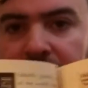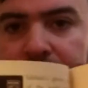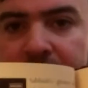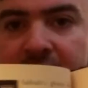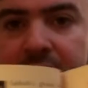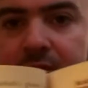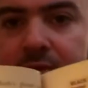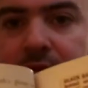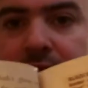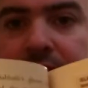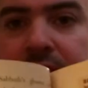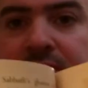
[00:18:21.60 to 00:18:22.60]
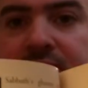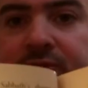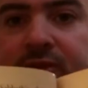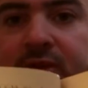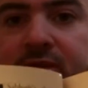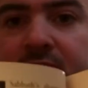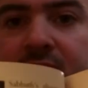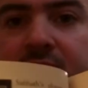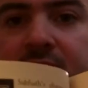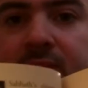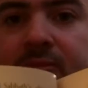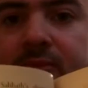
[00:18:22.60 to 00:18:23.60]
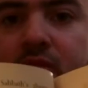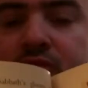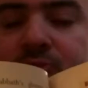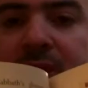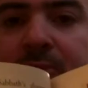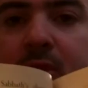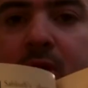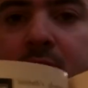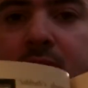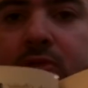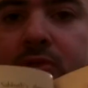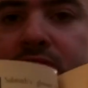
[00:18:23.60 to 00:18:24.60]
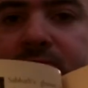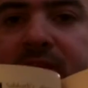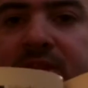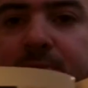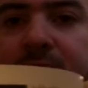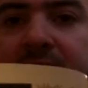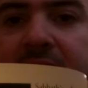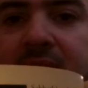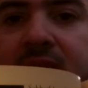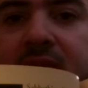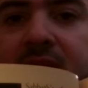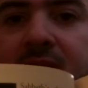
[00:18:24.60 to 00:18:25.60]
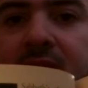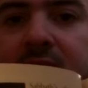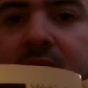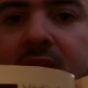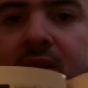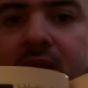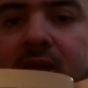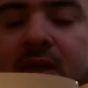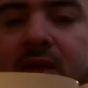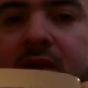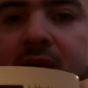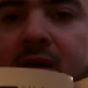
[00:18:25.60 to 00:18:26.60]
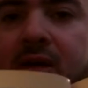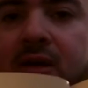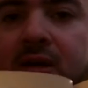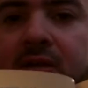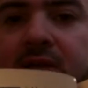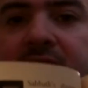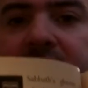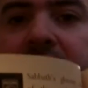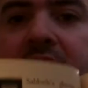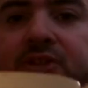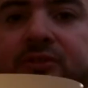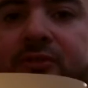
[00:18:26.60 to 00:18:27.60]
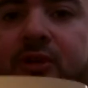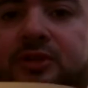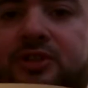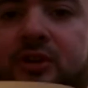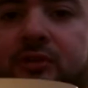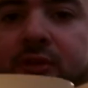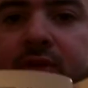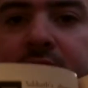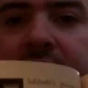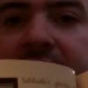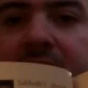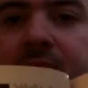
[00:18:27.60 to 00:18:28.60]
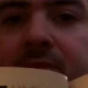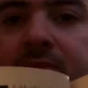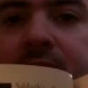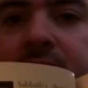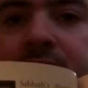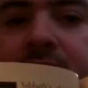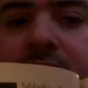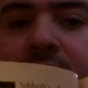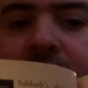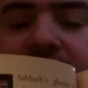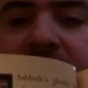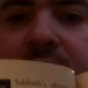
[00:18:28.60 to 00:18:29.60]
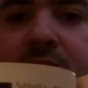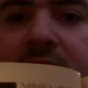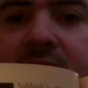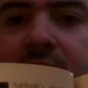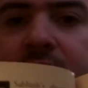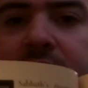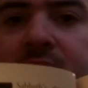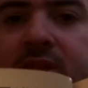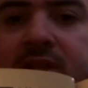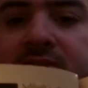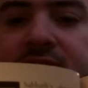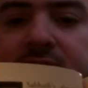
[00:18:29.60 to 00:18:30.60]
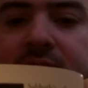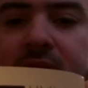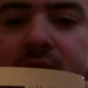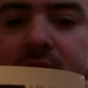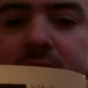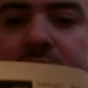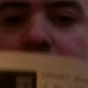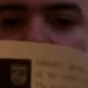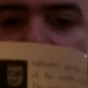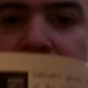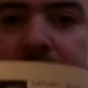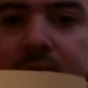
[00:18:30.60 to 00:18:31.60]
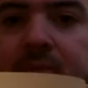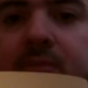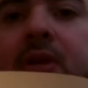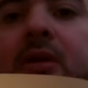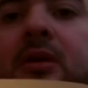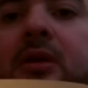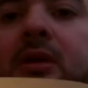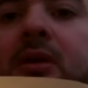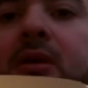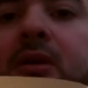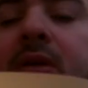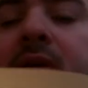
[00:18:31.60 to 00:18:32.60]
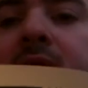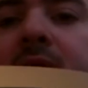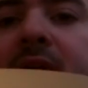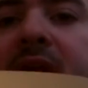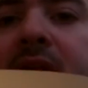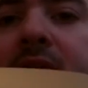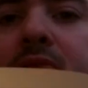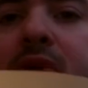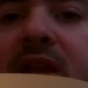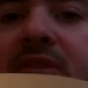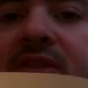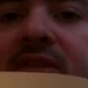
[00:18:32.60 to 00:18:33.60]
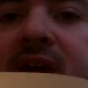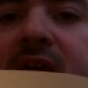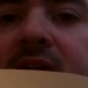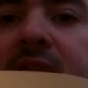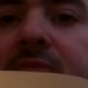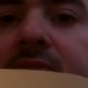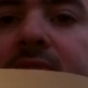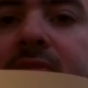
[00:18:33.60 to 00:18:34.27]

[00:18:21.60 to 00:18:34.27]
Paranoid, different newspaper articles about the band. A lot of controversy over their album, their debut album release, and their new album, Paranoid, at the time,